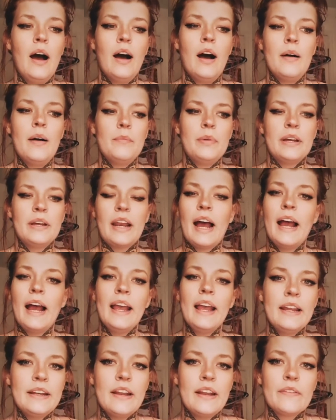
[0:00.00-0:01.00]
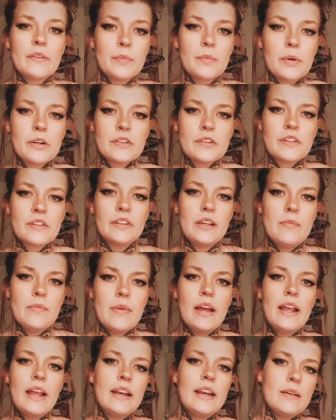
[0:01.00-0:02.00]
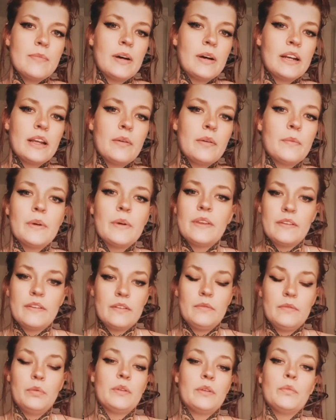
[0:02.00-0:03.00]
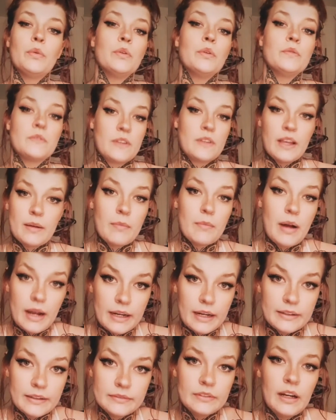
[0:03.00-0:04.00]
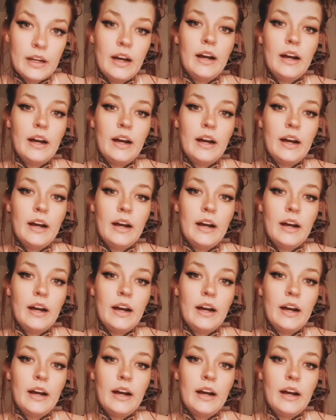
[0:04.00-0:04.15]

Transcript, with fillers: Um, but I had never personally met anybody with, with wounds like mine.